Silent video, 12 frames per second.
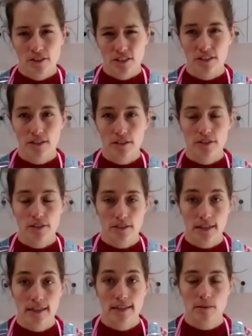So you can just
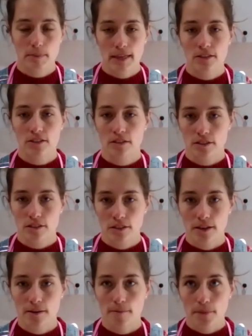say to patients,
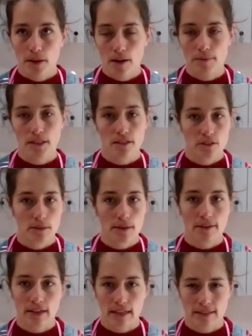I'm so sorry we
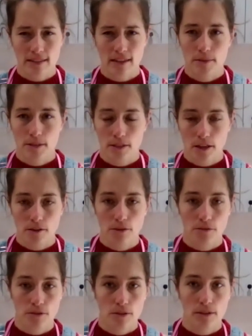haven't had time to go
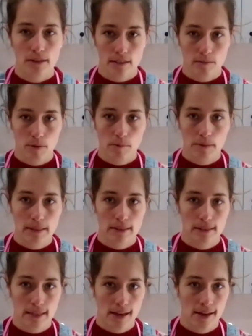through your list properly
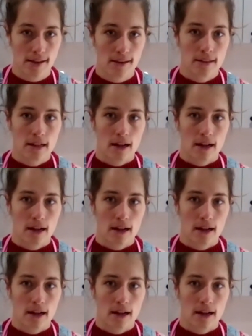today,